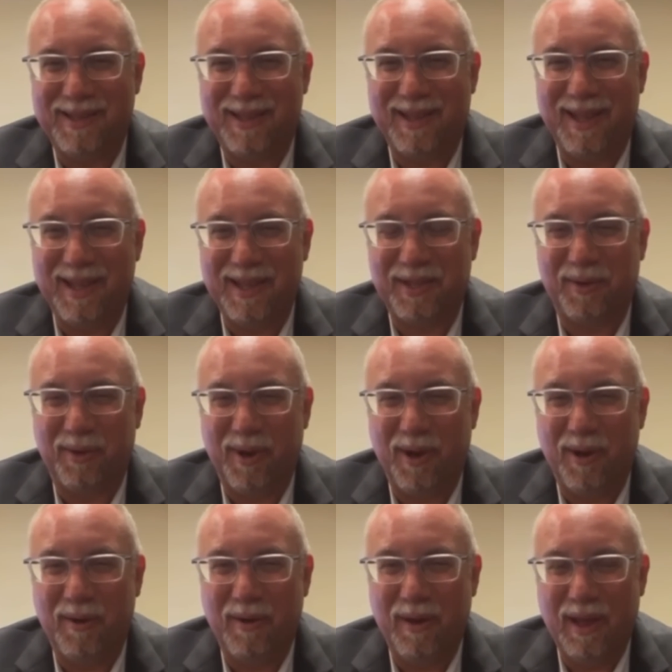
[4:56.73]
to
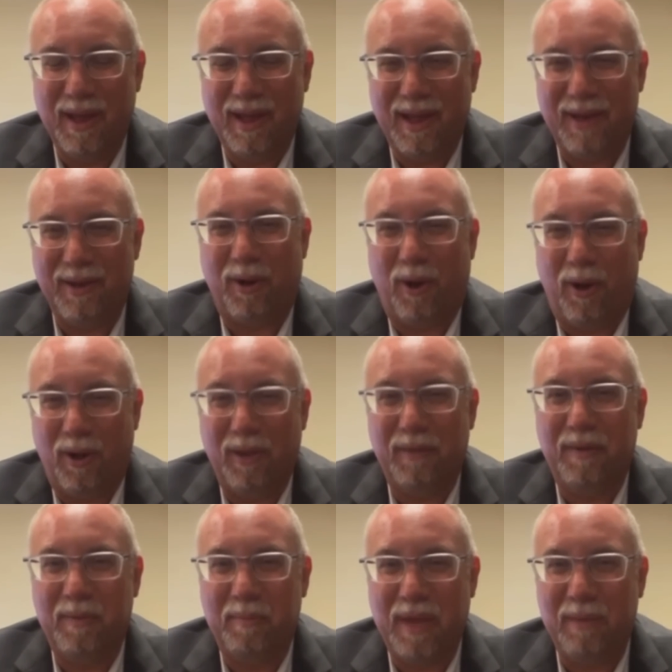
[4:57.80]
ISRO and all
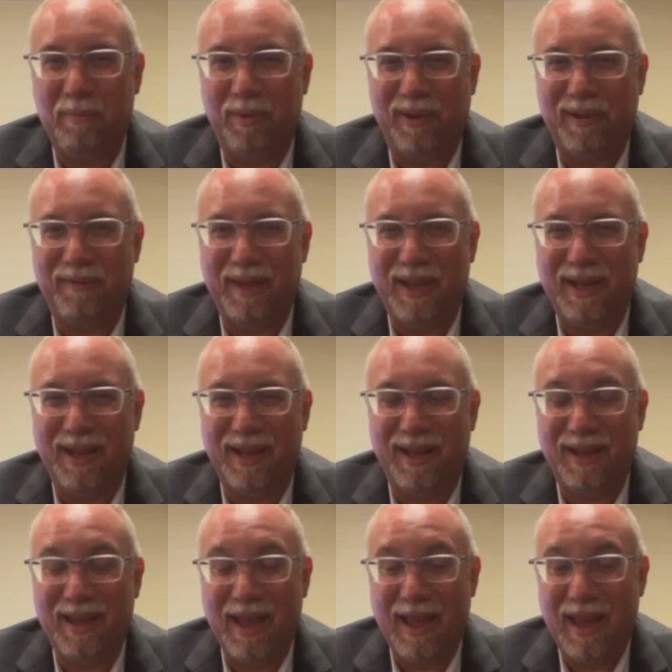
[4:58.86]
of the people of India.
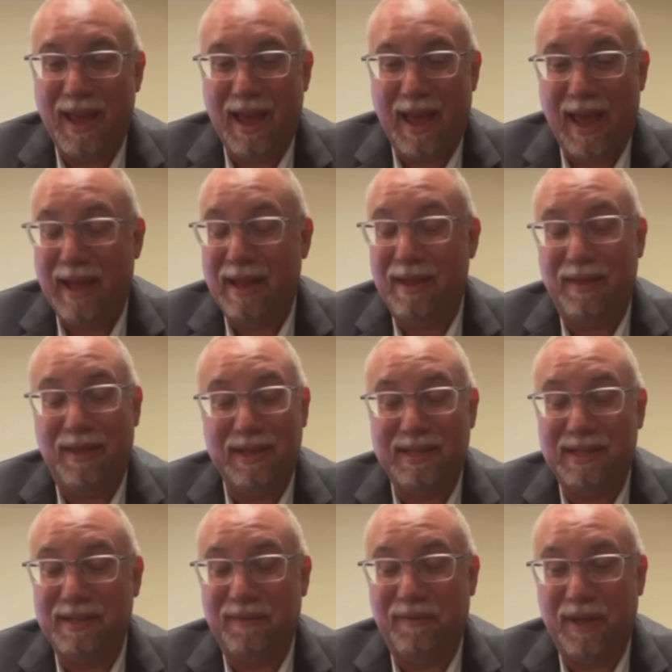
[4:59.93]
And this
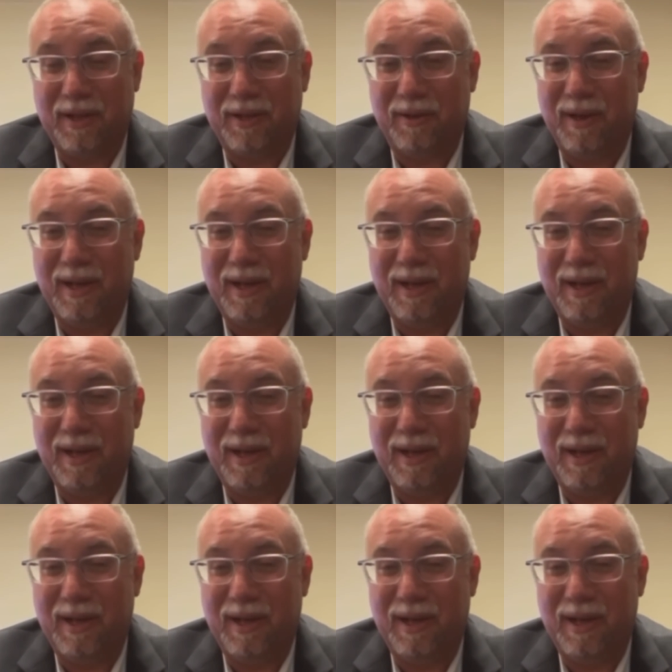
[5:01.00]
is a victory